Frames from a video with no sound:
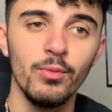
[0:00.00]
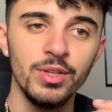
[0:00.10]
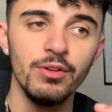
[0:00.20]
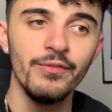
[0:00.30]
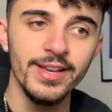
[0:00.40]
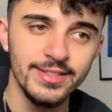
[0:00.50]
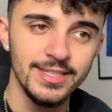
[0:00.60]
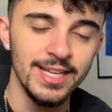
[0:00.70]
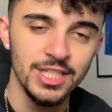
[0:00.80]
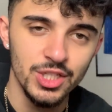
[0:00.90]
When you're
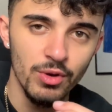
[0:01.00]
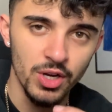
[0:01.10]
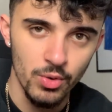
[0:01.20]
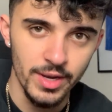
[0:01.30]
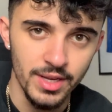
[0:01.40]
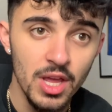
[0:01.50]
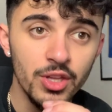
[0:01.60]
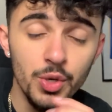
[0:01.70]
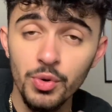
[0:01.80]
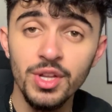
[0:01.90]
invested into a coin,
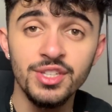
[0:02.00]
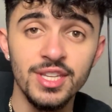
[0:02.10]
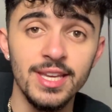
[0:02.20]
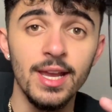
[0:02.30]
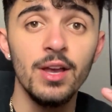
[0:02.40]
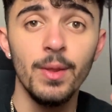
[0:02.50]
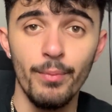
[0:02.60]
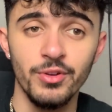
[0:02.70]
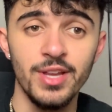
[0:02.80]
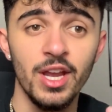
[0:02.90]
you want to see the
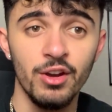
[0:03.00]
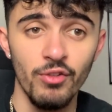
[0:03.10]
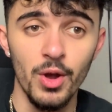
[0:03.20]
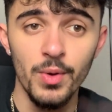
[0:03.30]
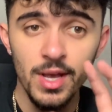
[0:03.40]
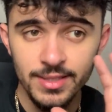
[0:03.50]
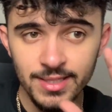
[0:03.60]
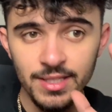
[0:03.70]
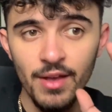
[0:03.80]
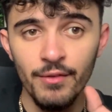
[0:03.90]
project grow. So
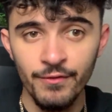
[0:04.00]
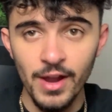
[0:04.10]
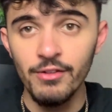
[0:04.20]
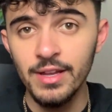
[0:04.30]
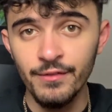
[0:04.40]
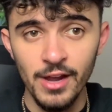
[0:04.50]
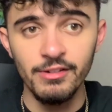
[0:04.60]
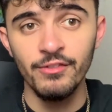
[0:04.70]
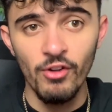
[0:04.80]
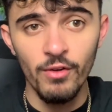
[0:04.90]
this is very,
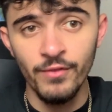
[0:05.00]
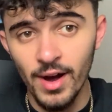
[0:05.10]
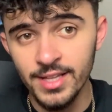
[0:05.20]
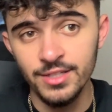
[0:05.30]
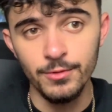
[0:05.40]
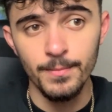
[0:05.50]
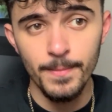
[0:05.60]
very vital.